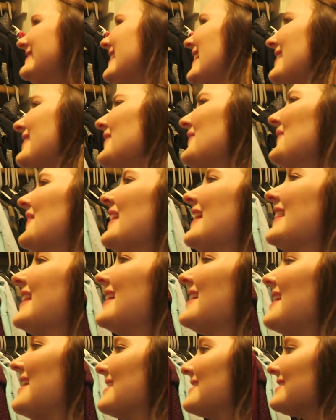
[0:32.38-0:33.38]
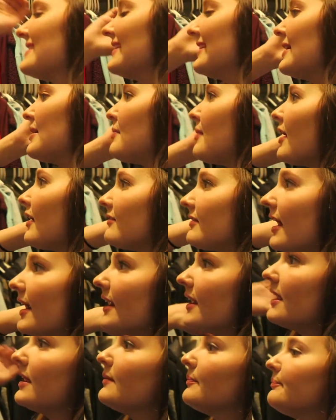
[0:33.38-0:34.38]
I don't know, getting the last little bit
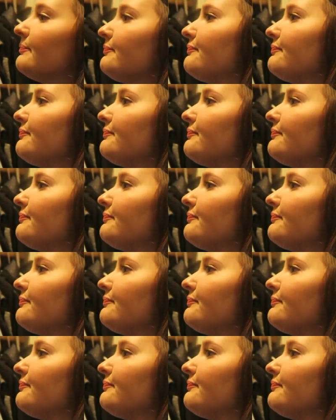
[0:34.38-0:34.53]
ready.